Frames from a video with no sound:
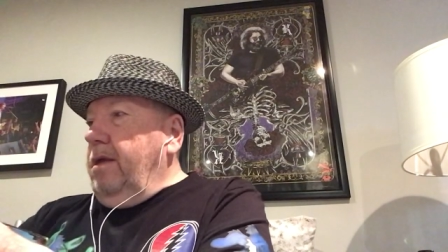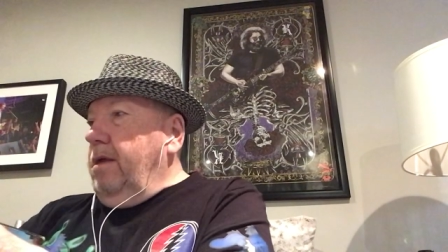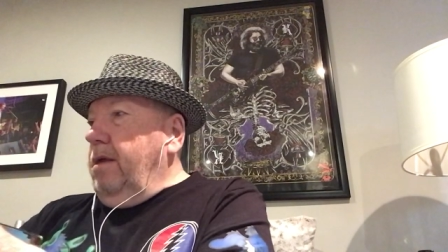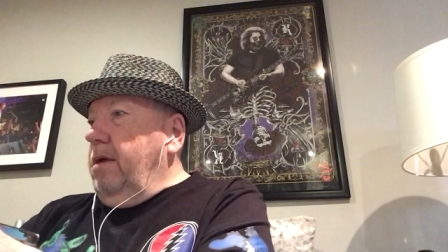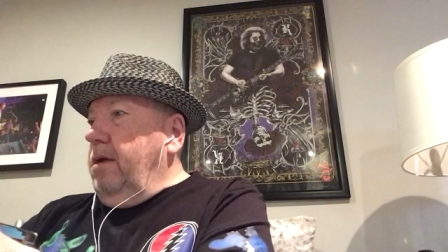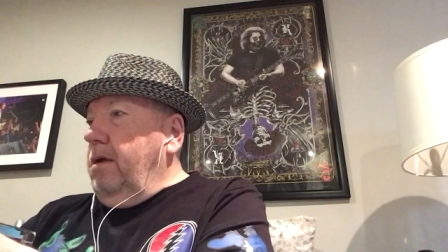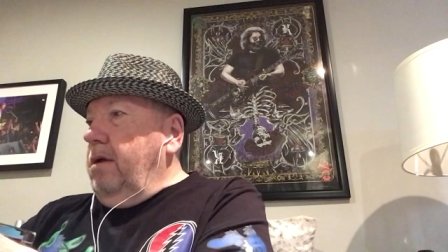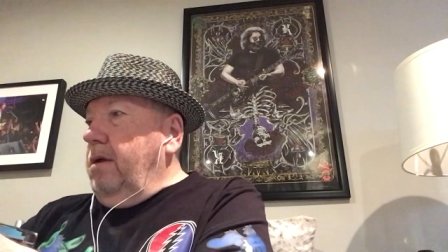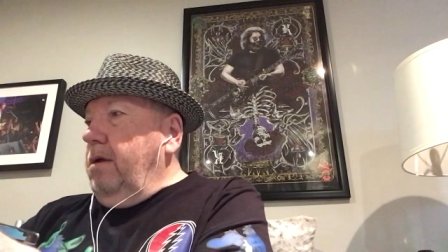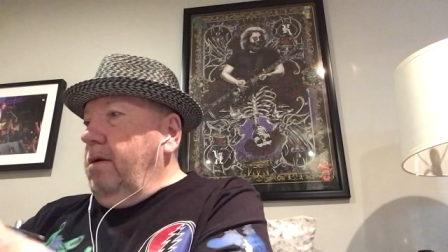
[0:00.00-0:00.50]

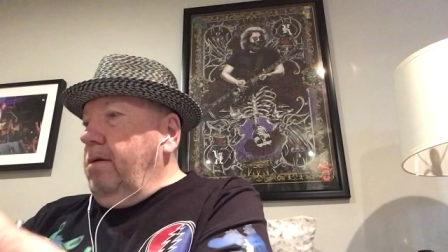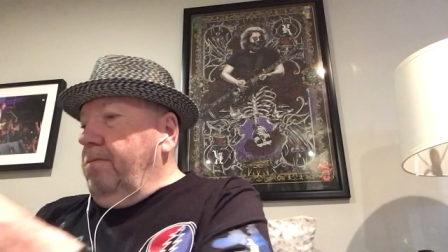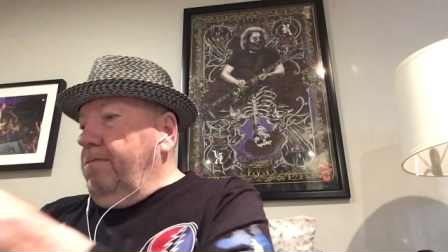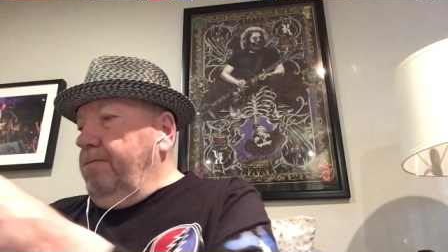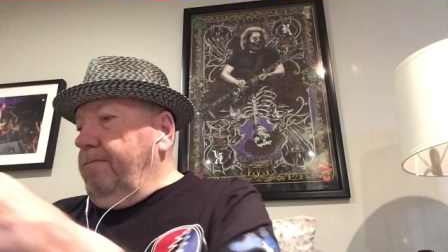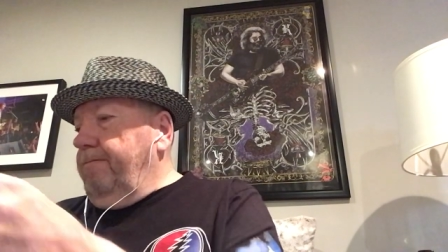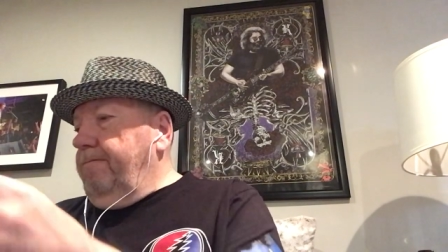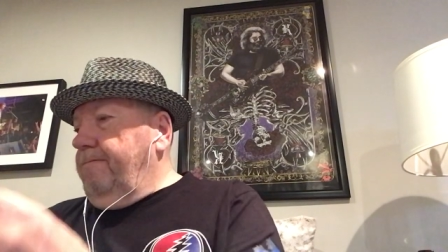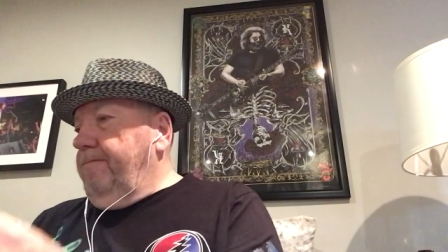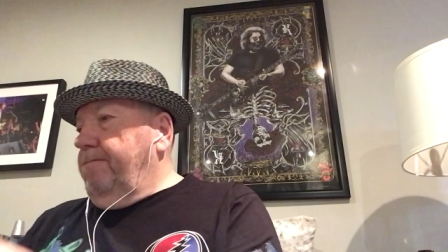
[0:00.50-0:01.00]
Um,
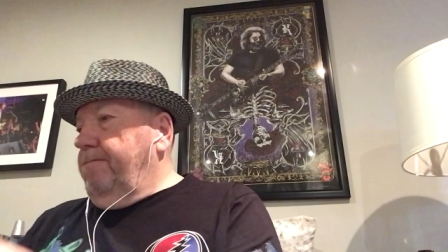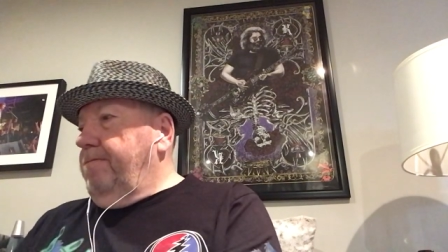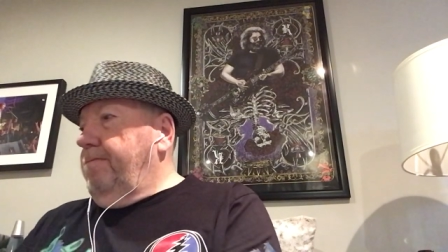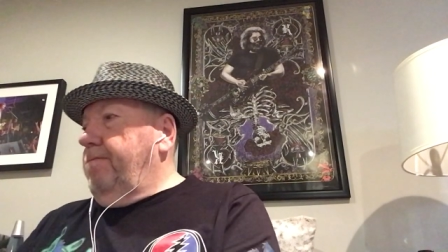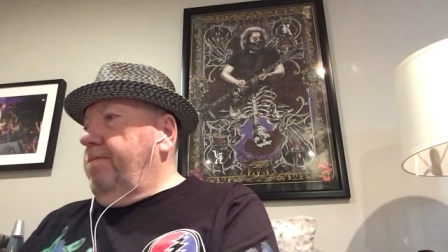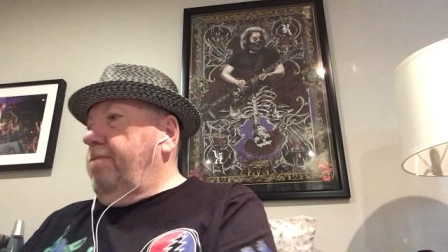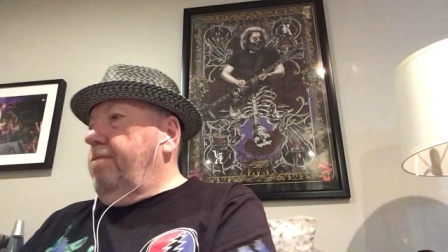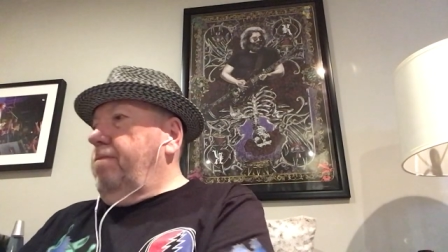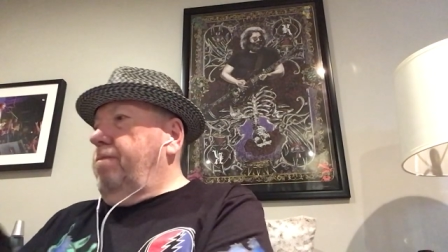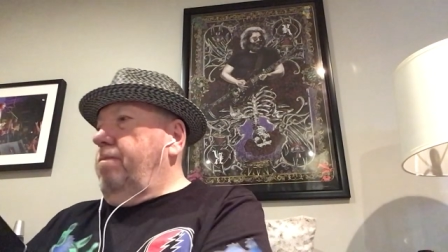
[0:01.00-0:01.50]

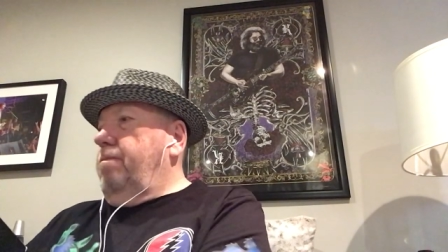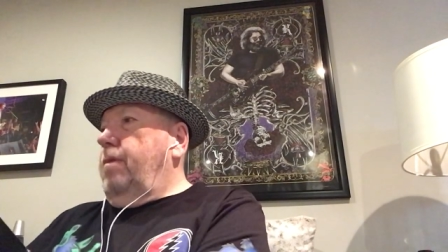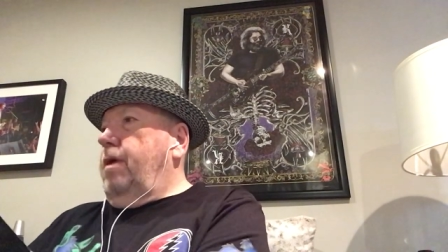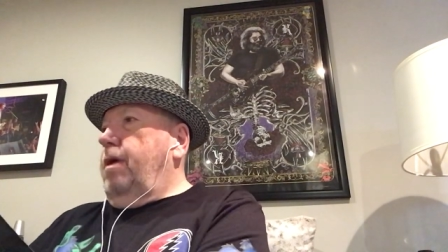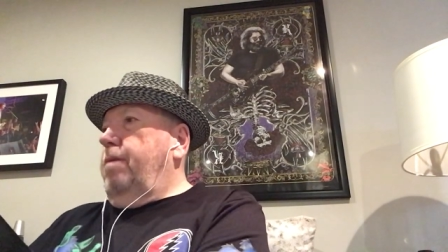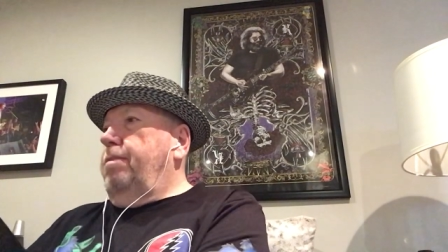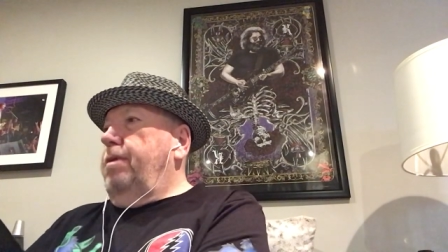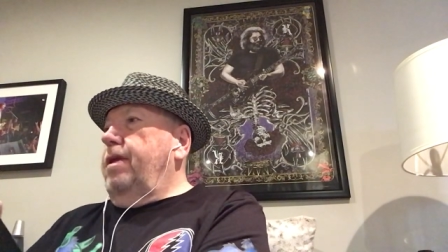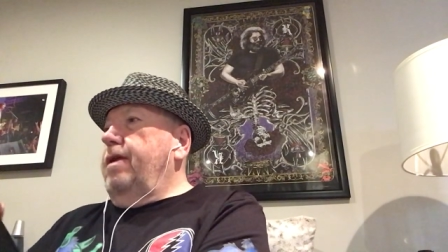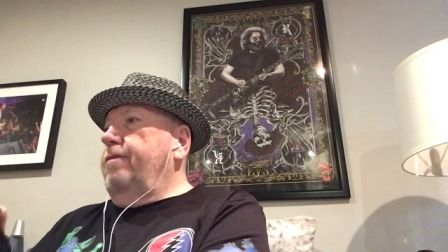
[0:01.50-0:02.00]

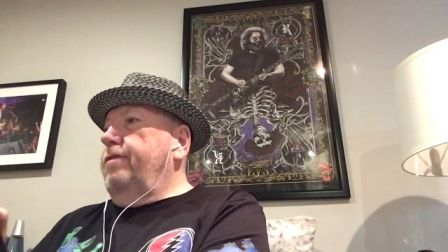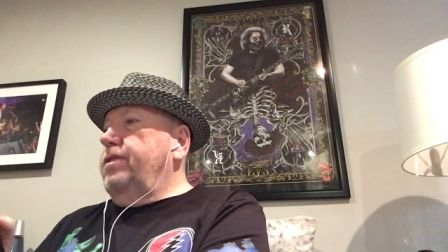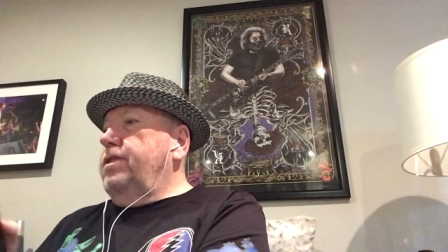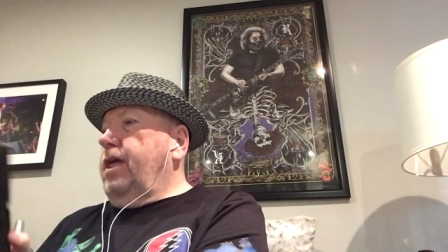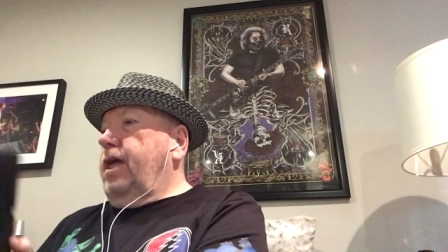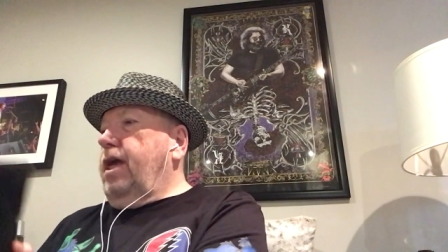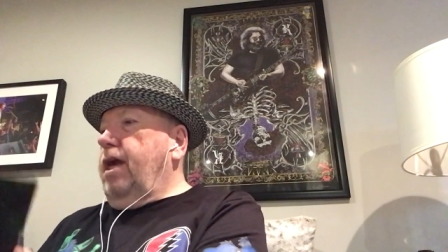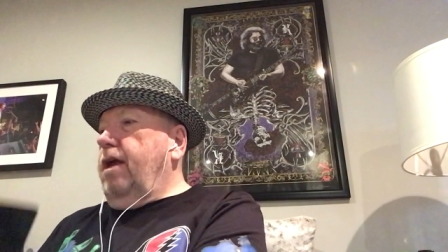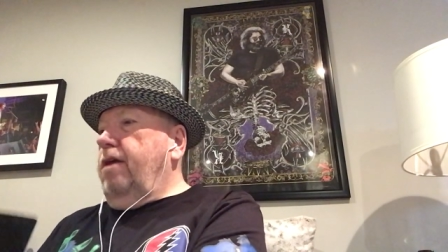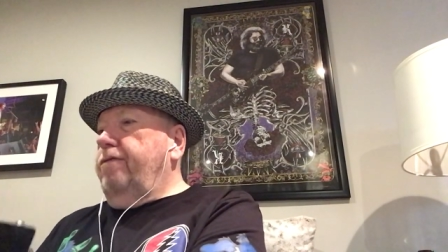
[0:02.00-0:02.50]
I believe it's
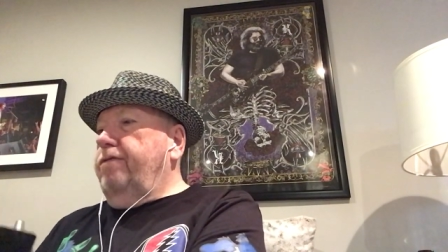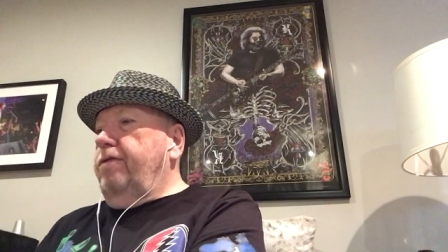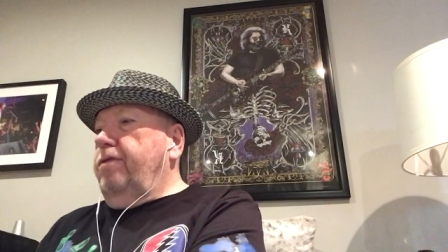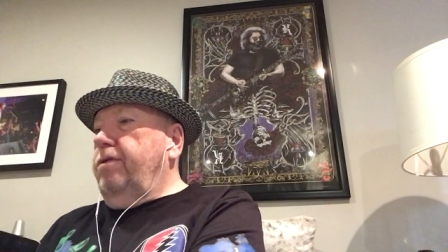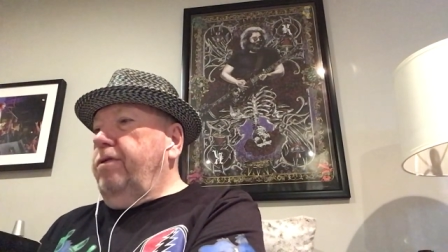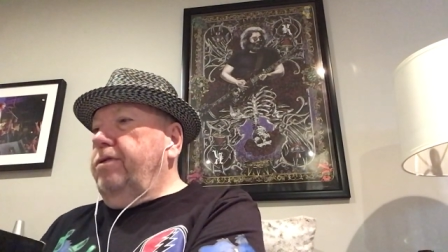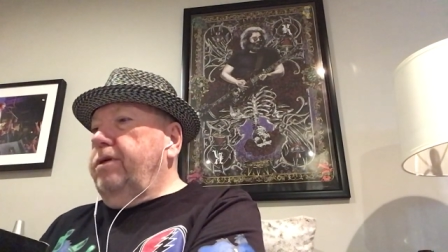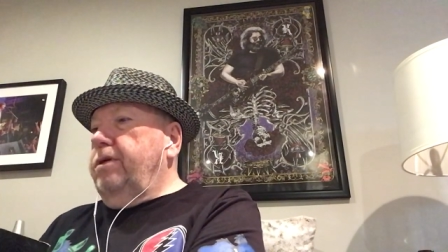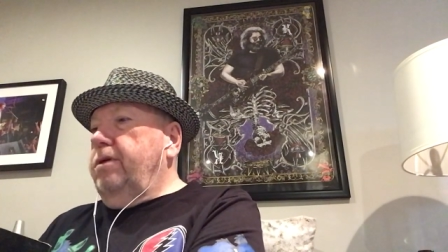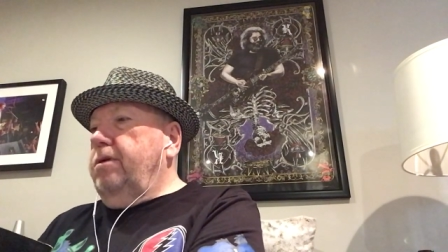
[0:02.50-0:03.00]
a
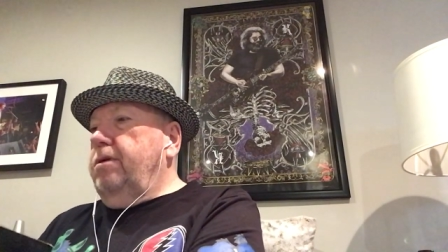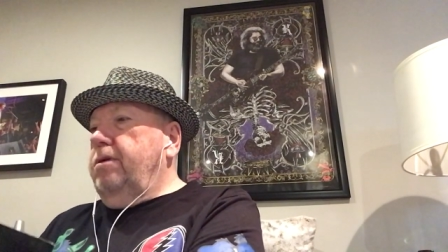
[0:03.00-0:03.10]
gatefold.